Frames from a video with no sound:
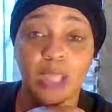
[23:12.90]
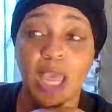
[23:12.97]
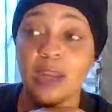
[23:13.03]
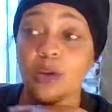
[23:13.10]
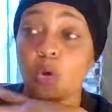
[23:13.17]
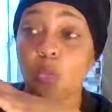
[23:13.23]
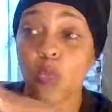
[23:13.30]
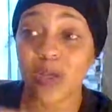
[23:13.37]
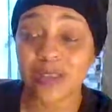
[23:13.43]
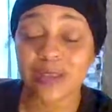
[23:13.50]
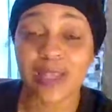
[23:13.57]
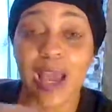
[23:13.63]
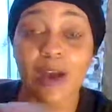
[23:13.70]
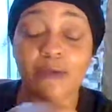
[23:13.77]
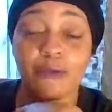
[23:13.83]
I know
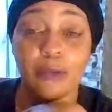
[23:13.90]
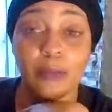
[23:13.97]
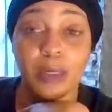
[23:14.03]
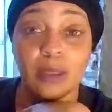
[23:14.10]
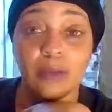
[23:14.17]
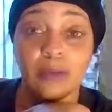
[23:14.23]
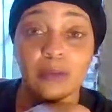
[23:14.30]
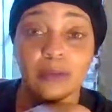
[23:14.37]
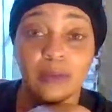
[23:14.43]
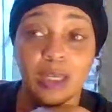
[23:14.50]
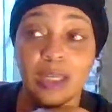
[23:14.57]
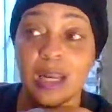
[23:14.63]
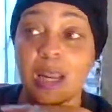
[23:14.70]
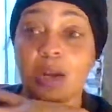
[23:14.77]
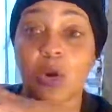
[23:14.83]
what's not for me.
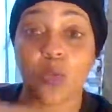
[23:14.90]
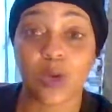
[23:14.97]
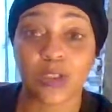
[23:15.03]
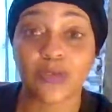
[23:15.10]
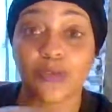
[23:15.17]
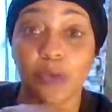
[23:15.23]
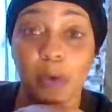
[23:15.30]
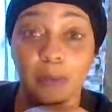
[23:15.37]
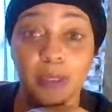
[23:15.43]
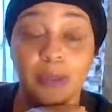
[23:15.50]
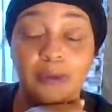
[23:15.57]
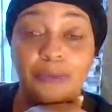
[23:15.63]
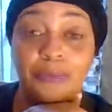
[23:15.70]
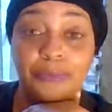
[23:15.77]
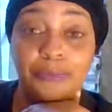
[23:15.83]
And I know what's for
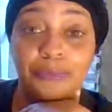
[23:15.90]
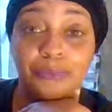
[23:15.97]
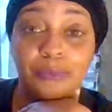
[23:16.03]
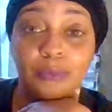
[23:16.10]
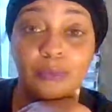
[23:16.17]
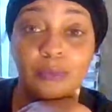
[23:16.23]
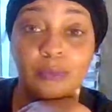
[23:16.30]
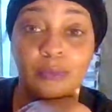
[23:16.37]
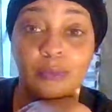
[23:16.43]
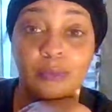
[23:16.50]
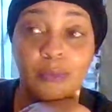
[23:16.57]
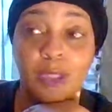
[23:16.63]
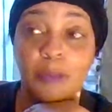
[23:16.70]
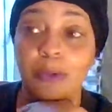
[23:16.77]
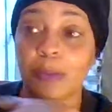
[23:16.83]
me.
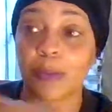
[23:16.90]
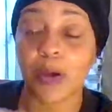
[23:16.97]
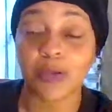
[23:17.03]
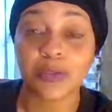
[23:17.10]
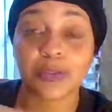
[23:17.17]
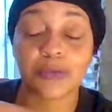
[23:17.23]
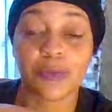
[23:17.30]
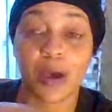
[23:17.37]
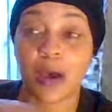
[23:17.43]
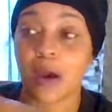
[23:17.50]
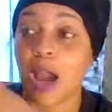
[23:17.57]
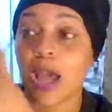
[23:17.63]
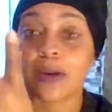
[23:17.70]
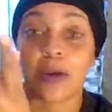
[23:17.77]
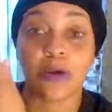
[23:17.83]
But most of
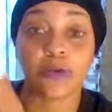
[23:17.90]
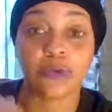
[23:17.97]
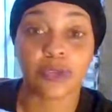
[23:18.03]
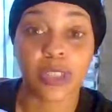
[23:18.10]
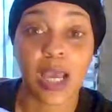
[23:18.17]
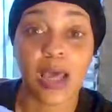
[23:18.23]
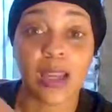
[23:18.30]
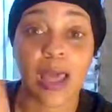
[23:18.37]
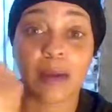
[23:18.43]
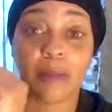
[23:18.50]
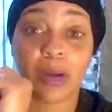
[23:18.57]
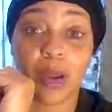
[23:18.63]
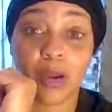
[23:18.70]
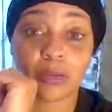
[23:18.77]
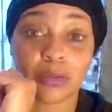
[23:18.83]
all, I know who child I
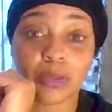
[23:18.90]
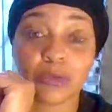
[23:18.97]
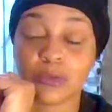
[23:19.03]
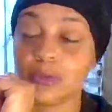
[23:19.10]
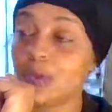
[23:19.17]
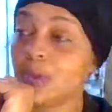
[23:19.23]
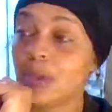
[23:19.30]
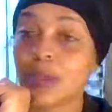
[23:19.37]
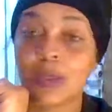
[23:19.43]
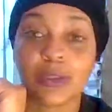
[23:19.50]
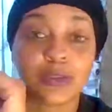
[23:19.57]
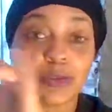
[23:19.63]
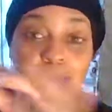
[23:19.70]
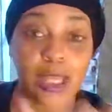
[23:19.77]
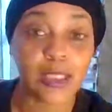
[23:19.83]
belong to.
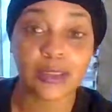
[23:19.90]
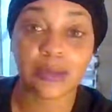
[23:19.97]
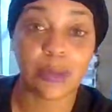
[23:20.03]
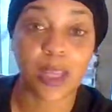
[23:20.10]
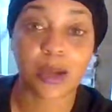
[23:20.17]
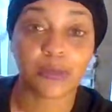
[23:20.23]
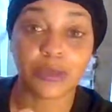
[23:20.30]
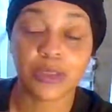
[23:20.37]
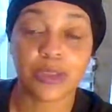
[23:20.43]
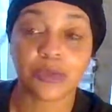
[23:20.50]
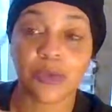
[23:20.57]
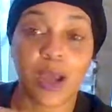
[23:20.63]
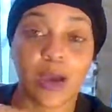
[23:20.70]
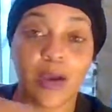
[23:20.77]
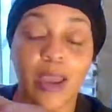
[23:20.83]
So that's the main
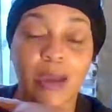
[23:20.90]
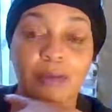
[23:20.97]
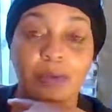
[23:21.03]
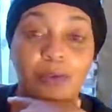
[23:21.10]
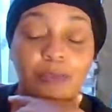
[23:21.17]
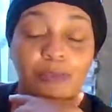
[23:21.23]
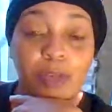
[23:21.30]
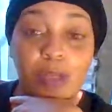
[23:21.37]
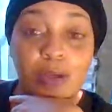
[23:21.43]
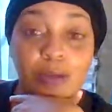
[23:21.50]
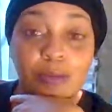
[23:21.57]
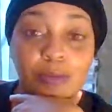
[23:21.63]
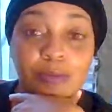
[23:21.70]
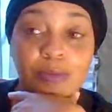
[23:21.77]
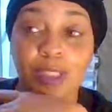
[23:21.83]
reason why I don't have no
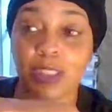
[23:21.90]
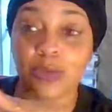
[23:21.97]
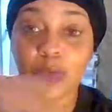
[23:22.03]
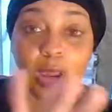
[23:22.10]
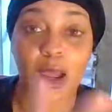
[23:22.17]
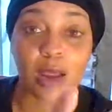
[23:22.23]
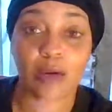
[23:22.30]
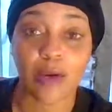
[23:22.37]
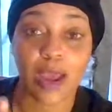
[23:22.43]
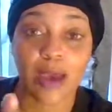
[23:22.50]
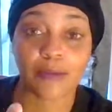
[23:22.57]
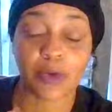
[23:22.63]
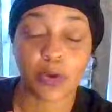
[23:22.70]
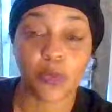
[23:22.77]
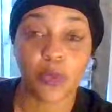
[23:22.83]
fear. That's why I don't
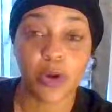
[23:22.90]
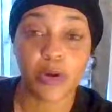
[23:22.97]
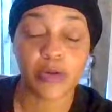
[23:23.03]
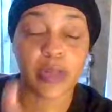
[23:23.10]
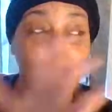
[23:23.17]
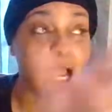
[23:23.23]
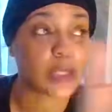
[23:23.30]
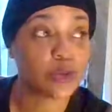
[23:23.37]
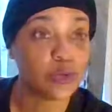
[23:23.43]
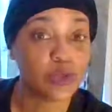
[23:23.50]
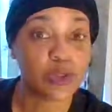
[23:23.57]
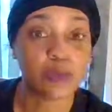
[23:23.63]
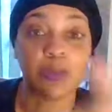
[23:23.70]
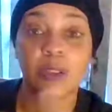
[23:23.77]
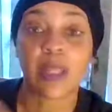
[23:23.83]
have no worry. I
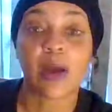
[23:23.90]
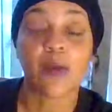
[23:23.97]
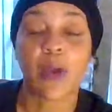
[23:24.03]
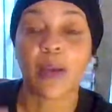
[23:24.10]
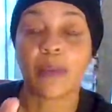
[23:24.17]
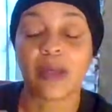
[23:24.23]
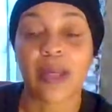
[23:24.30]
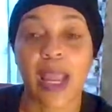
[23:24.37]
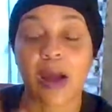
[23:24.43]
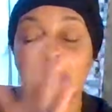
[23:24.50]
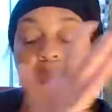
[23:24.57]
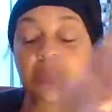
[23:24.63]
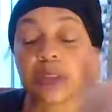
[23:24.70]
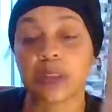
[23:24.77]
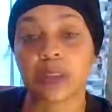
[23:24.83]
used to be that way, but
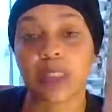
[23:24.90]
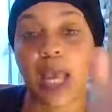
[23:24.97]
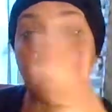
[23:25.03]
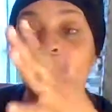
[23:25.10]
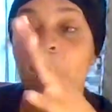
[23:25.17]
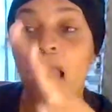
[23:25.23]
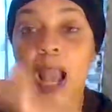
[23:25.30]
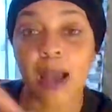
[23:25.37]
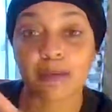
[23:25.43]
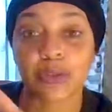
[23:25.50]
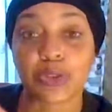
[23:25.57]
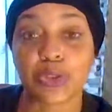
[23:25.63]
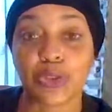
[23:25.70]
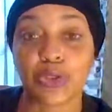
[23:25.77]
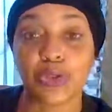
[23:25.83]
now it's just like I'm
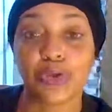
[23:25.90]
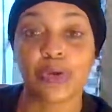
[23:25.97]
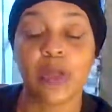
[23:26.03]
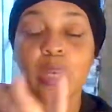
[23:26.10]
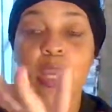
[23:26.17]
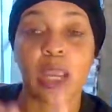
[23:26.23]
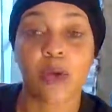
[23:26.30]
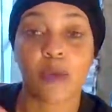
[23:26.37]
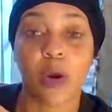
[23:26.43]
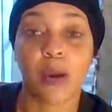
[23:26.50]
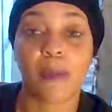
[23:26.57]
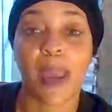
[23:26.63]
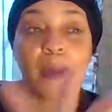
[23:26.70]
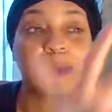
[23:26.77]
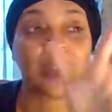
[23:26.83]
secure in where
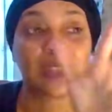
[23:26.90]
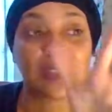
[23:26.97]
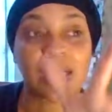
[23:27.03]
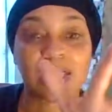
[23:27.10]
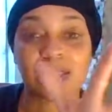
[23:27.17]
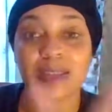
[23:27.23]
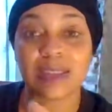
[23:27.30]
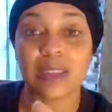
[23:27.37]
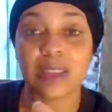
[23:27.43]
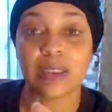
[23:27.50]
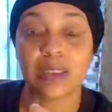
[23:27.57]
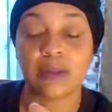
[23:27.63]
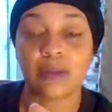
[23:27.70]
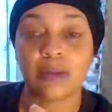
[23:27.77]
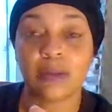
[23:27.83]
I'm at because I
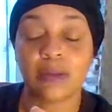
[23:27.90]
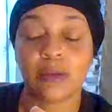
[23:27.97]
seen